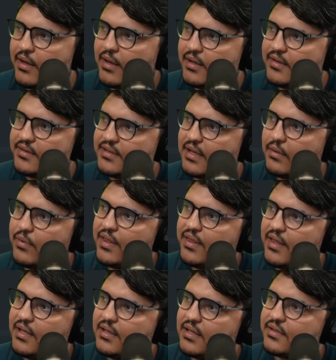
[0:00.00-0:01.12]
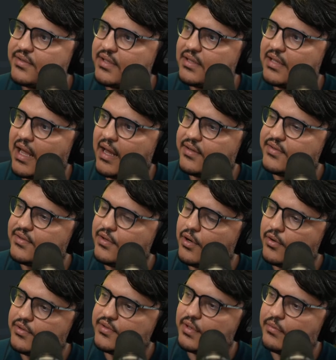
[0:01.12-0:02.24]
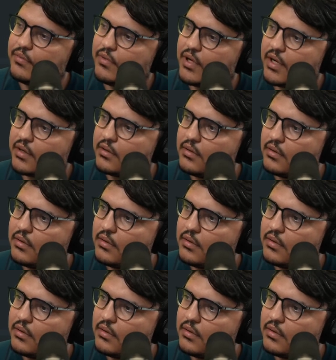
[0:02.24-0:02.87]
is that we think there's a text node somewhere.